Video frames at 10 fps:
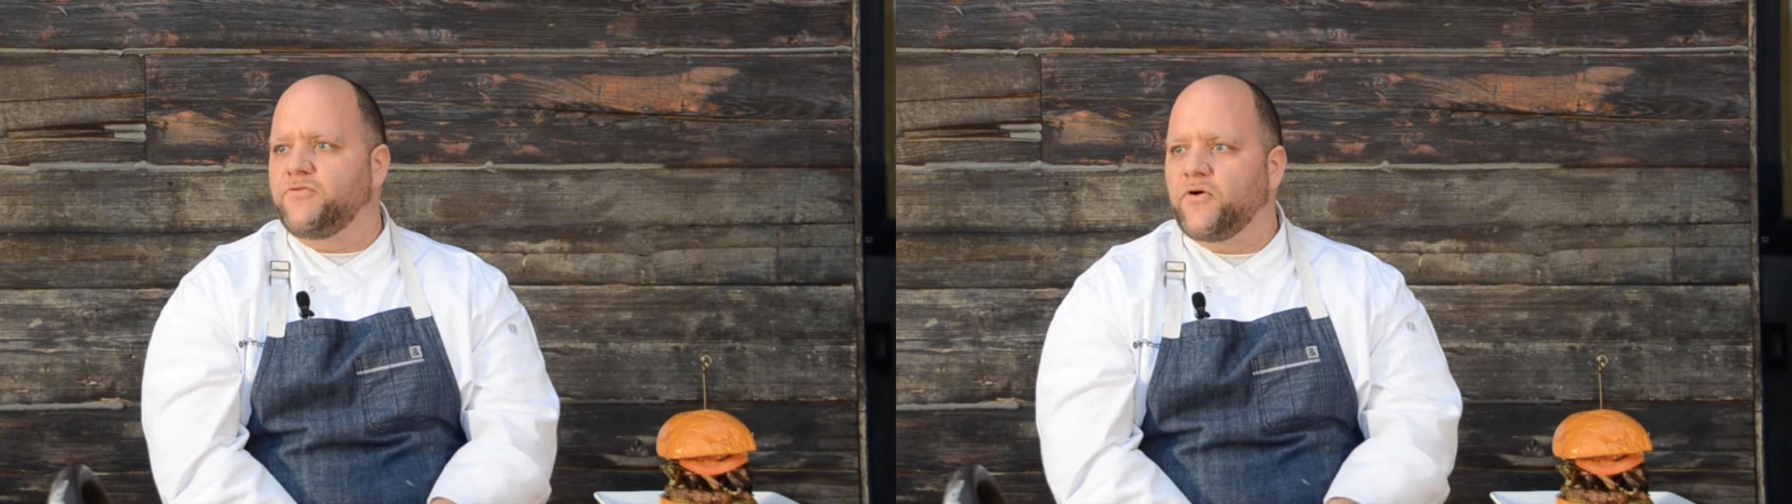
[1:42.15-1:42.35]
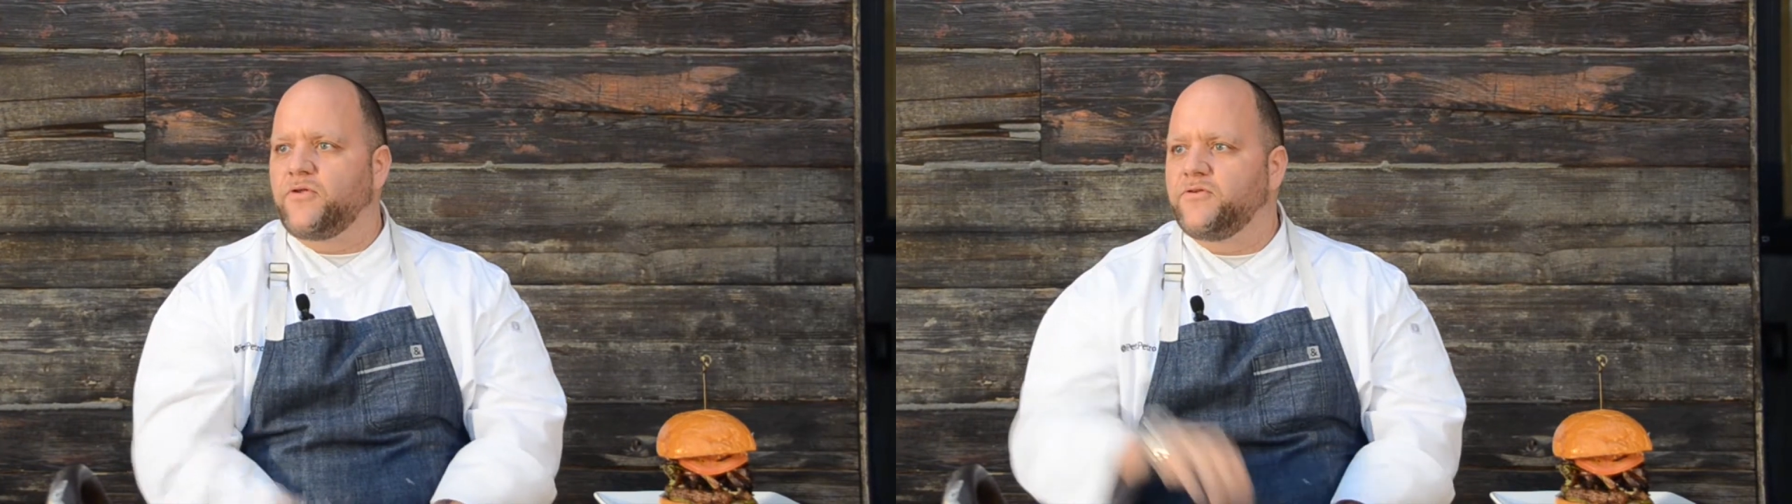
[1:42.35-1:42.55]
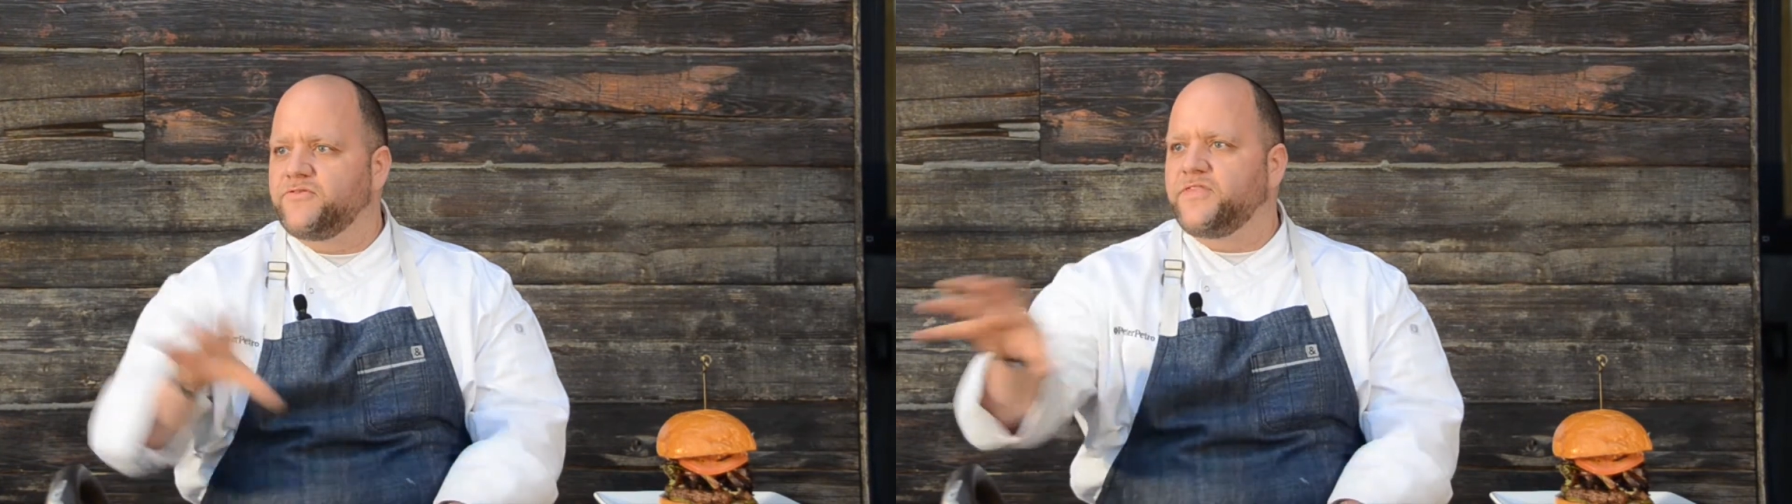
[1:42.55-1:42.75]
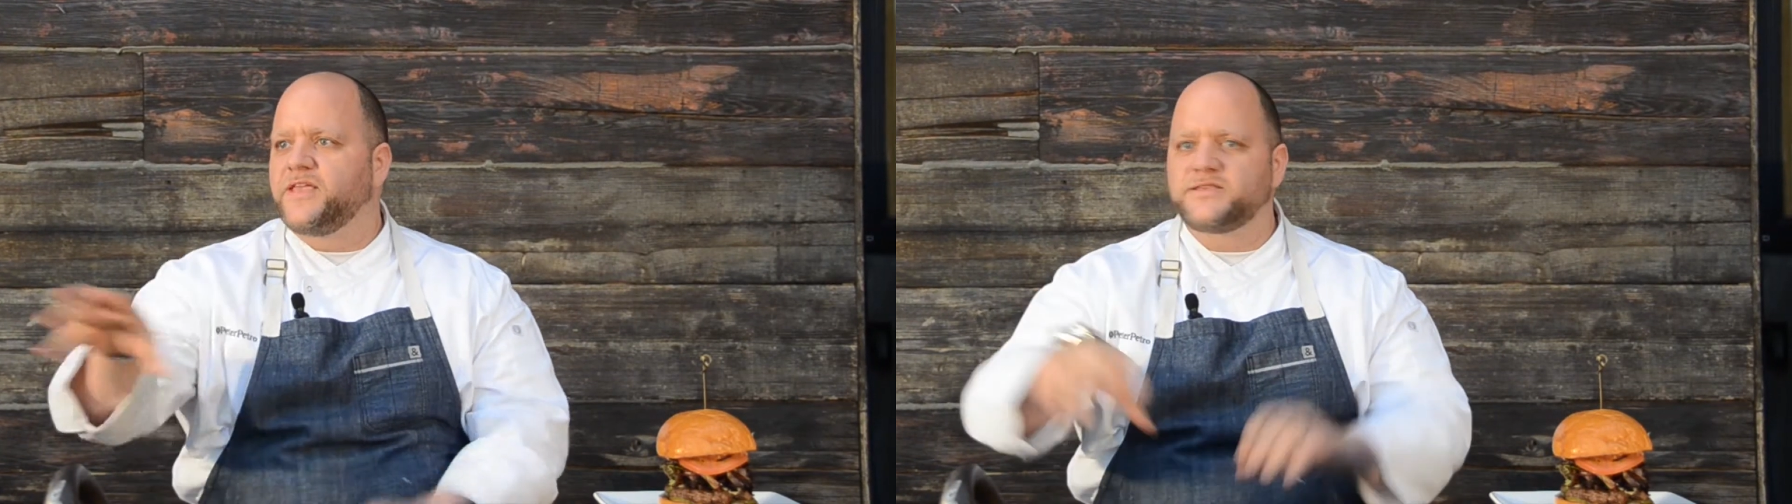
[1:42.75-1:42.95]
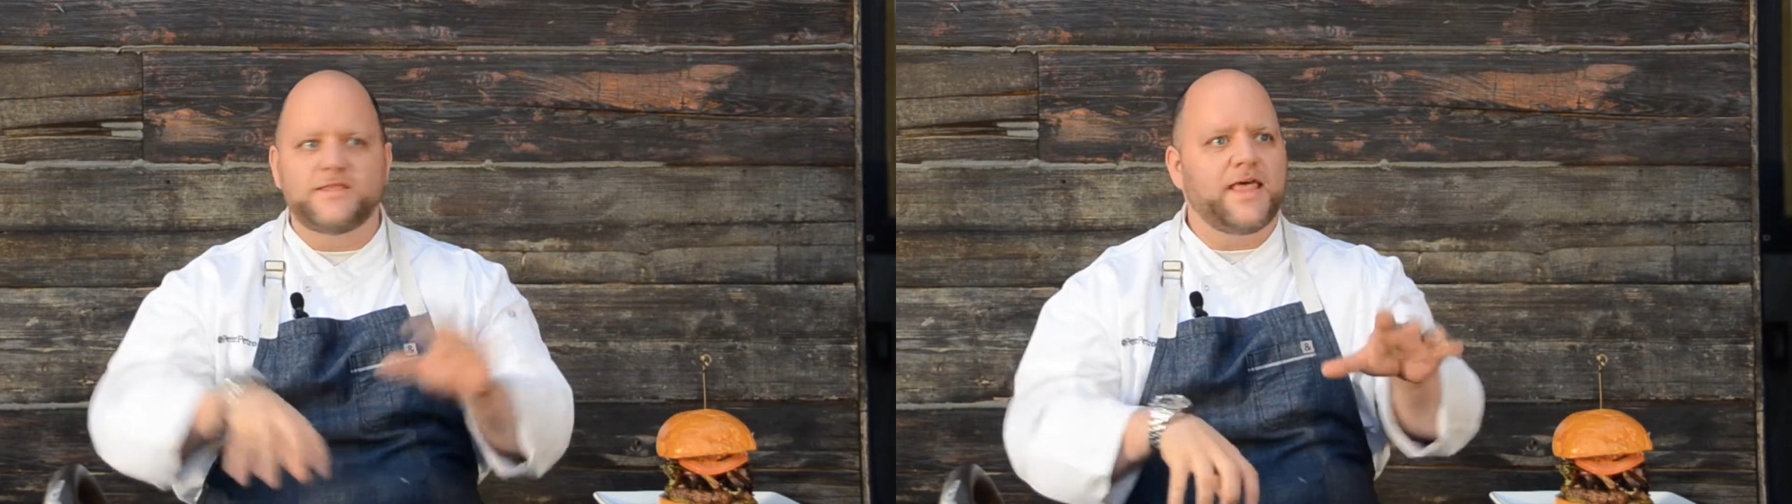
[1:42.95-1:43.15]
Don't use
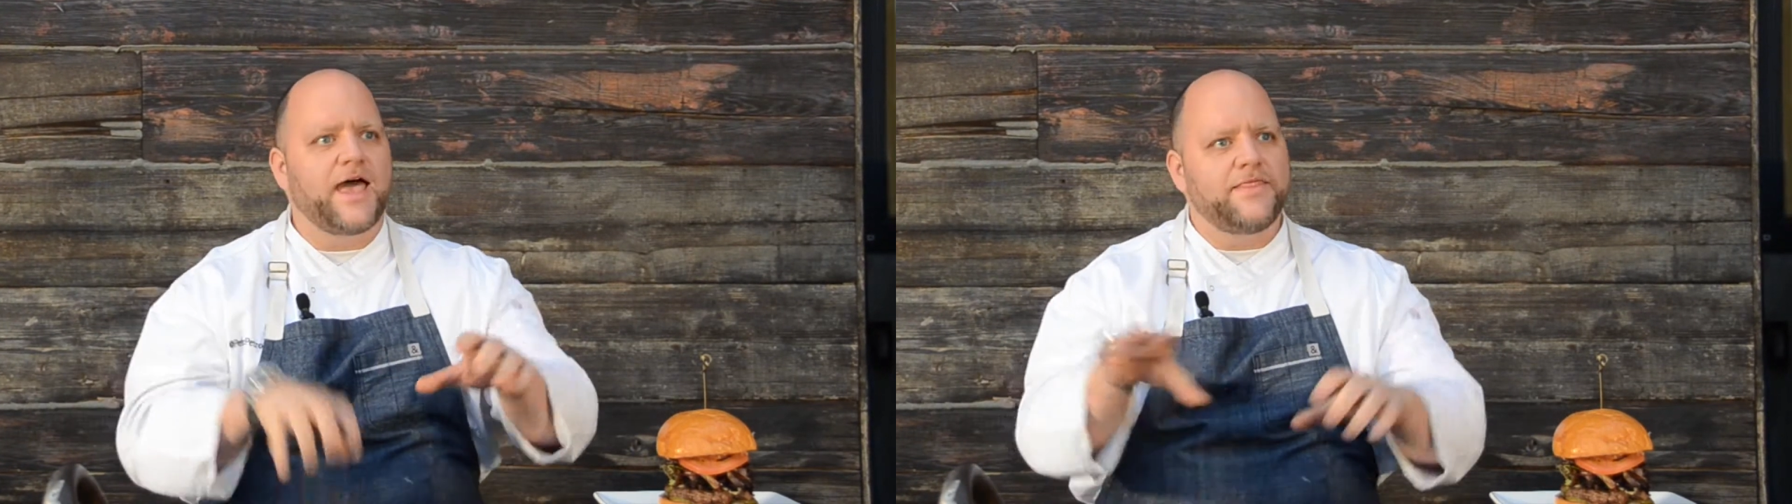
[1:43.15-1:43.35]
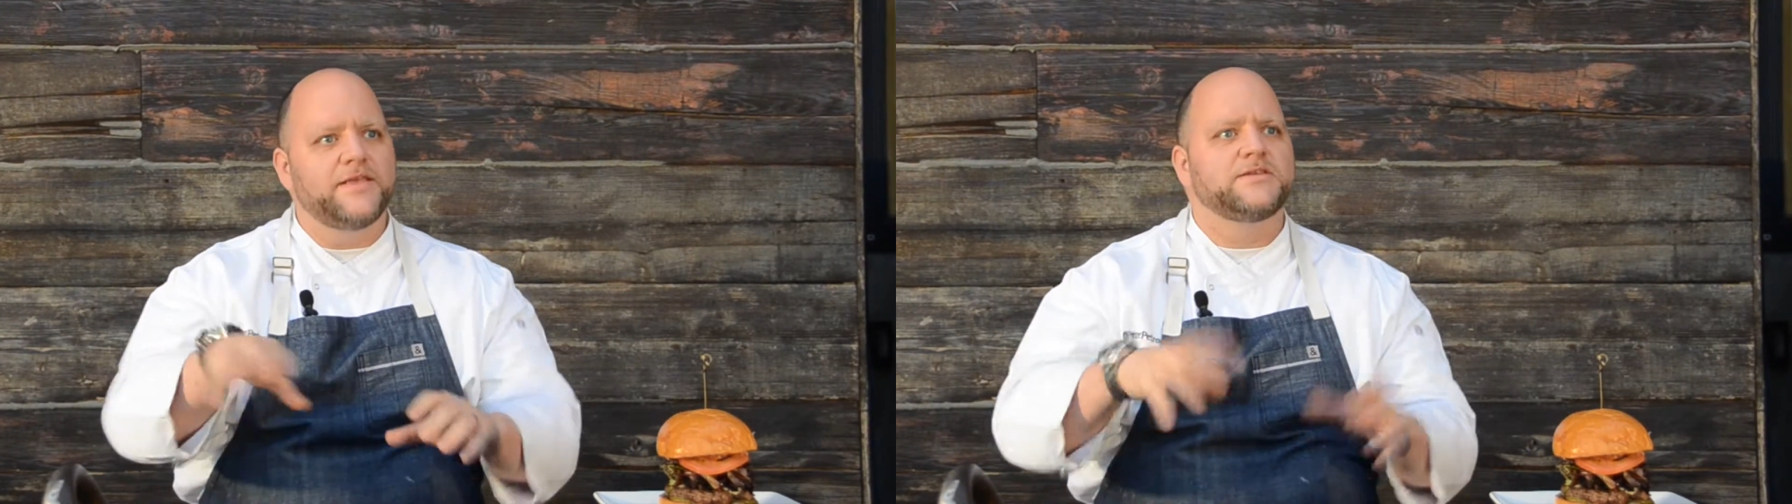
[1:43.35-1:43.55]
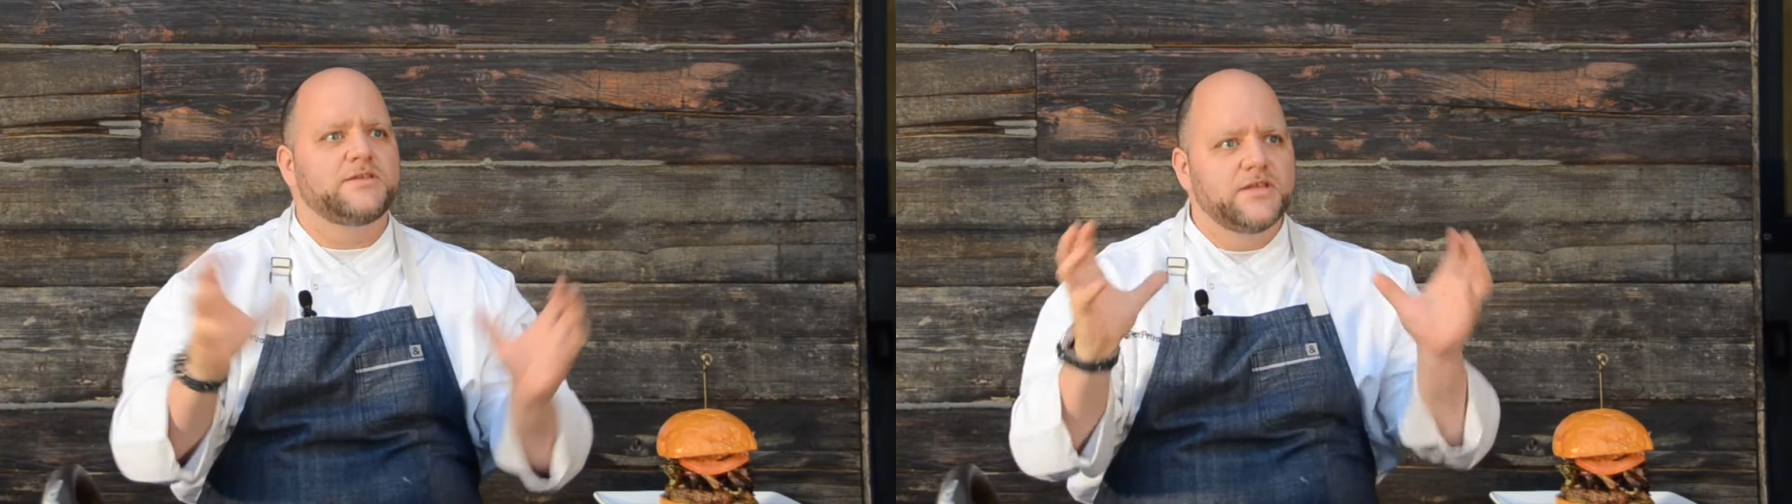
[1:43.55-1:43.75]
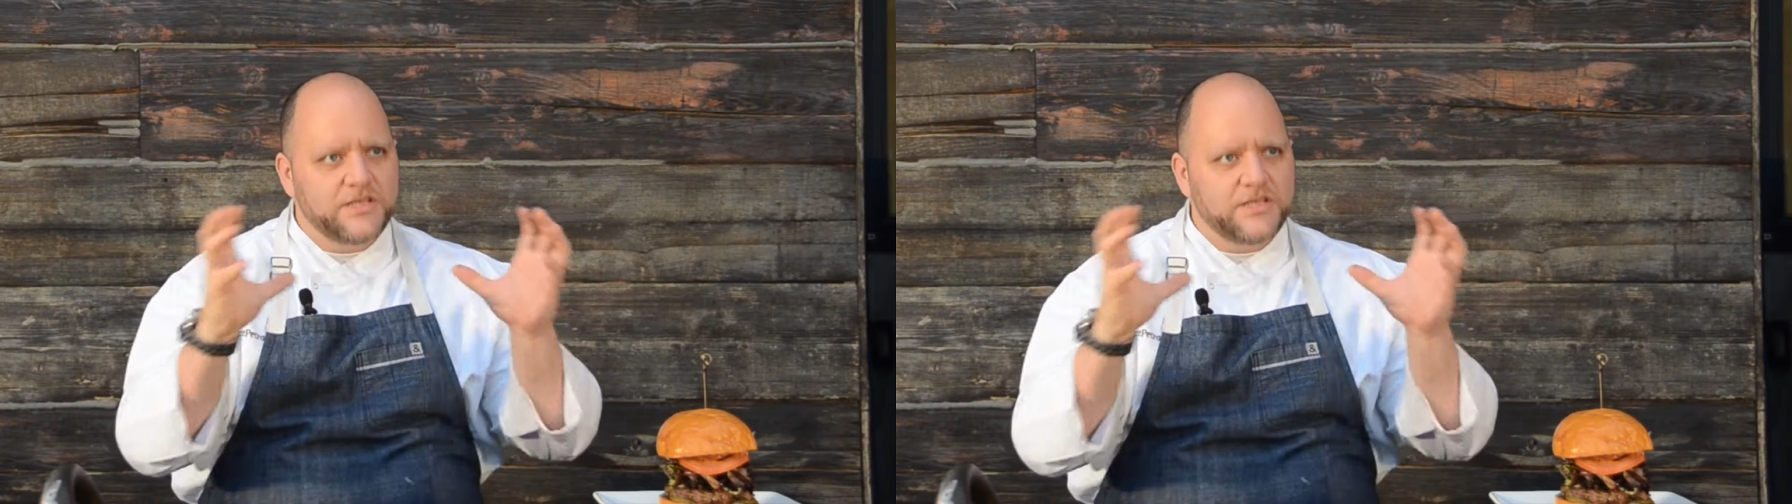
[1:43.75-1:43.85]
this and that and this.